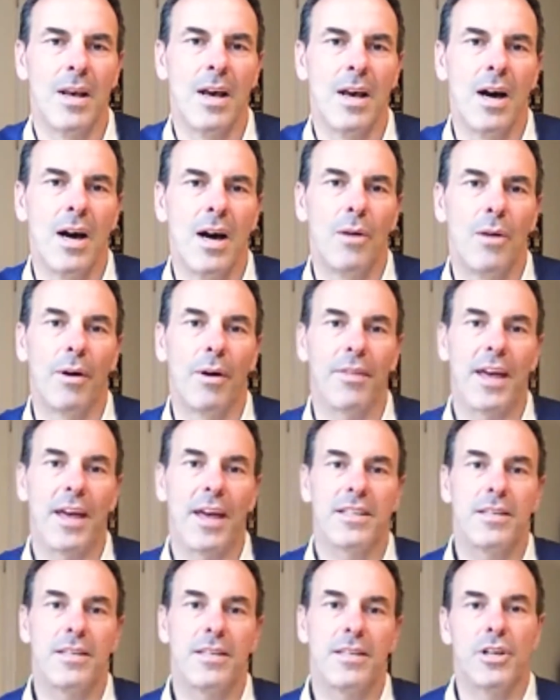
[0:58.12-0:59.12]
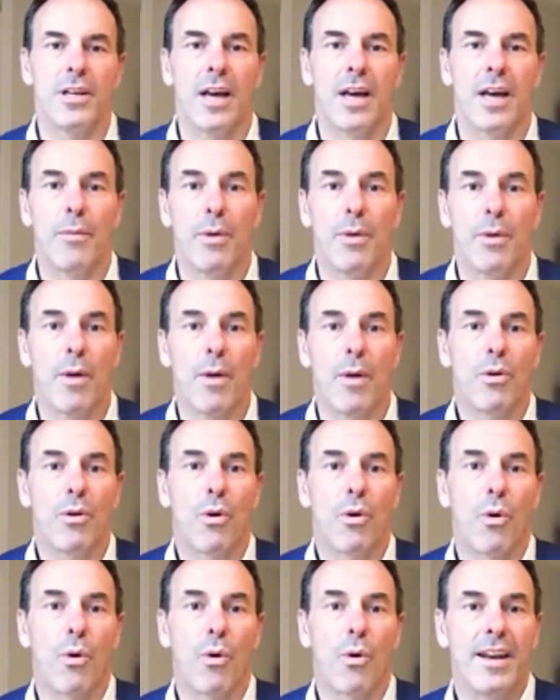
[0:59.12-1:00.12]
Well, thanks, Imogen. We won't
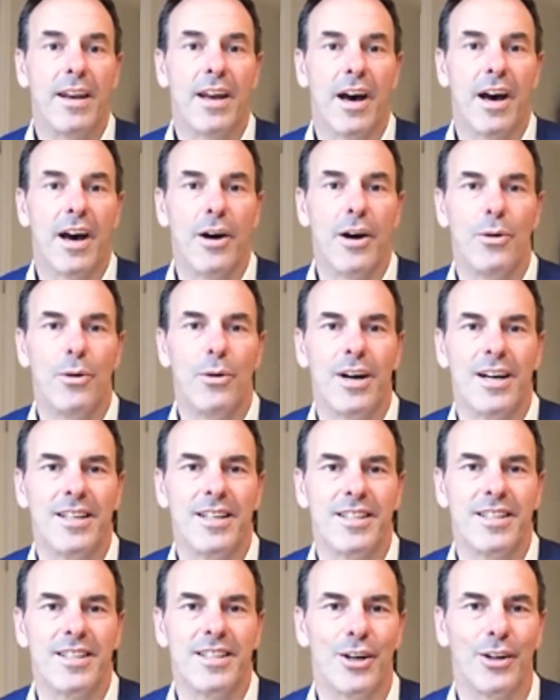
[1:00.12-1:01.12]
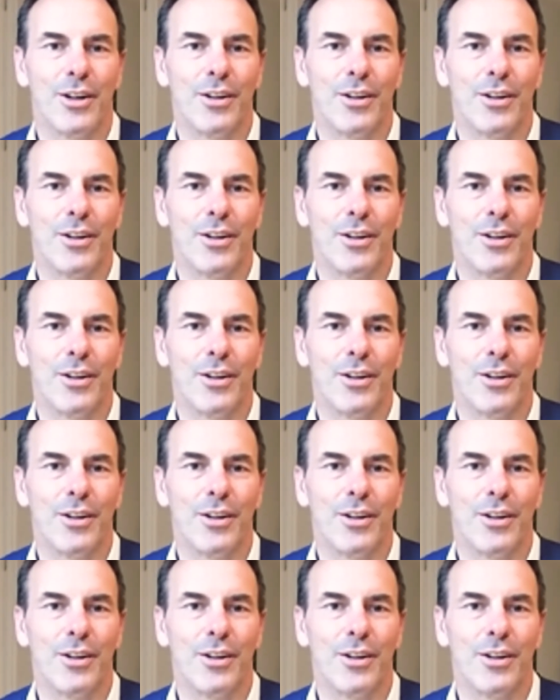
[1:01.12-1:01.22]
quite know until the